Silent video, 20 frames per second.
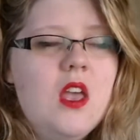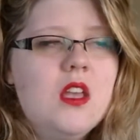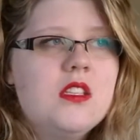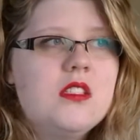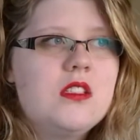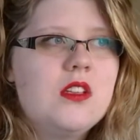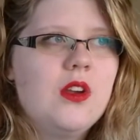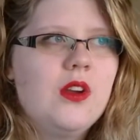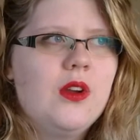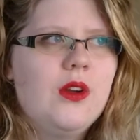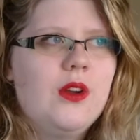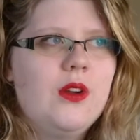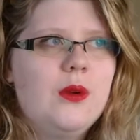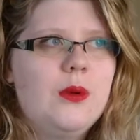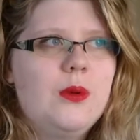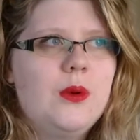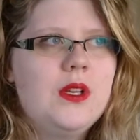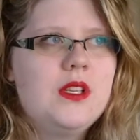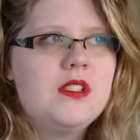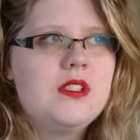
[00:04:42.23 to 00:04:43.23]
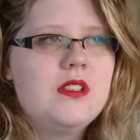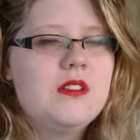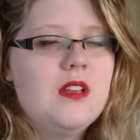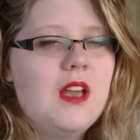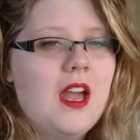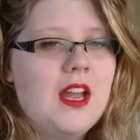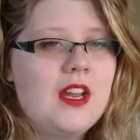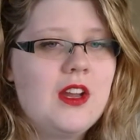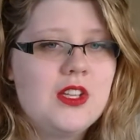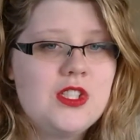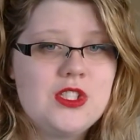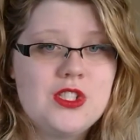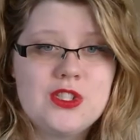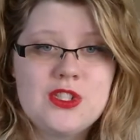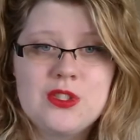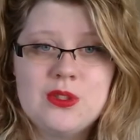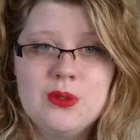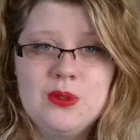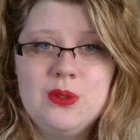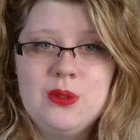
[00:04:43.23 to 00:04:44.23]
So when I got to
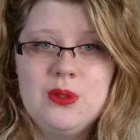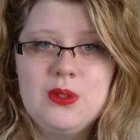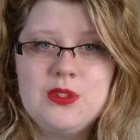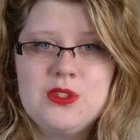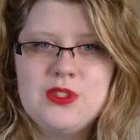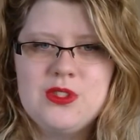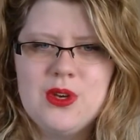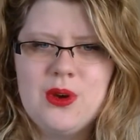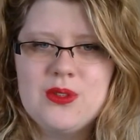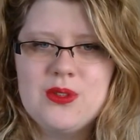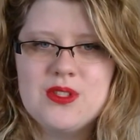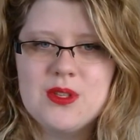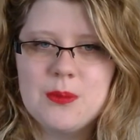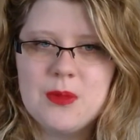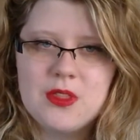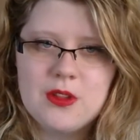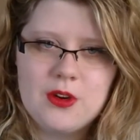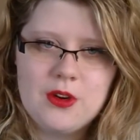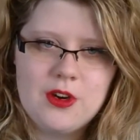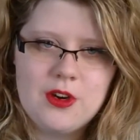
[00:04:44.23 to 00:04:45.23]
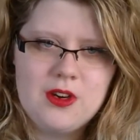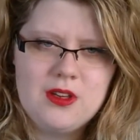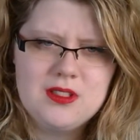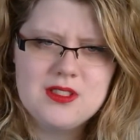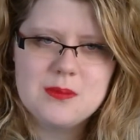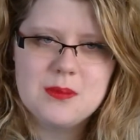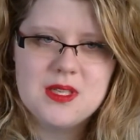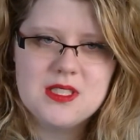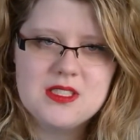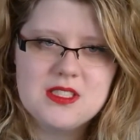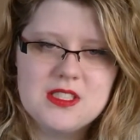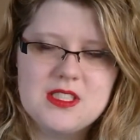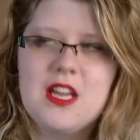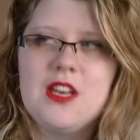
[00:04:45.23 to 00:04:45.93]
school, showed some of the girls a message.